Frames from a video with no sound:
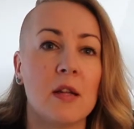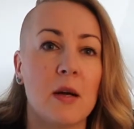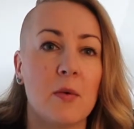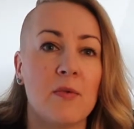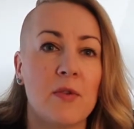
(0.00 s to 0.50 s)
that
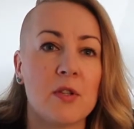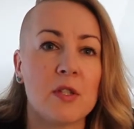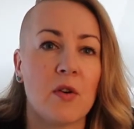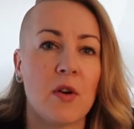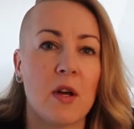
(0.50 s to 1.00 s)
I would
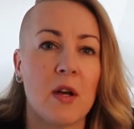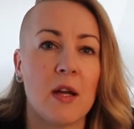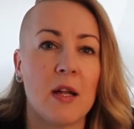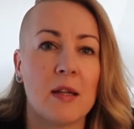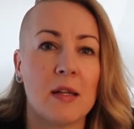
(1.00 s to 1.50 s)
first talk
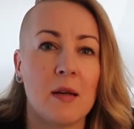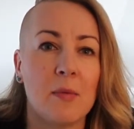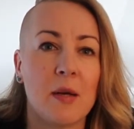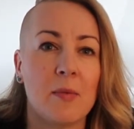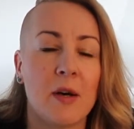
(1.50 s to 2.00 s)
a little
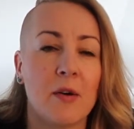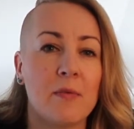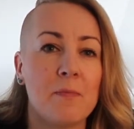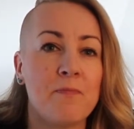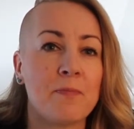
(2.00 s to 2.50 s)
bit about
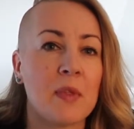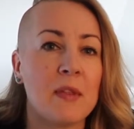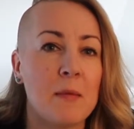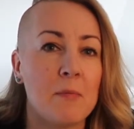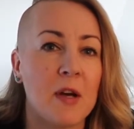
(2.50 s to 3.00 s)

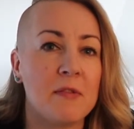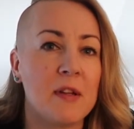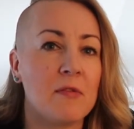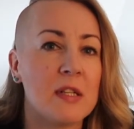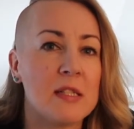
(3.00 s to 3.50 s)
my
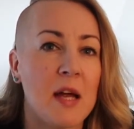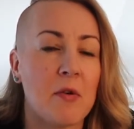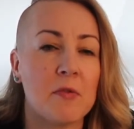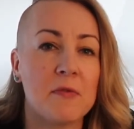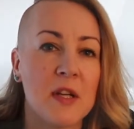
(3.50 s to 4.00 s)
favorite
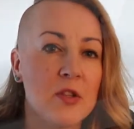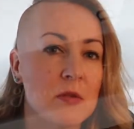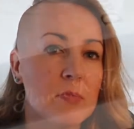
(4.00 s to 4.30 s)
tarot fiction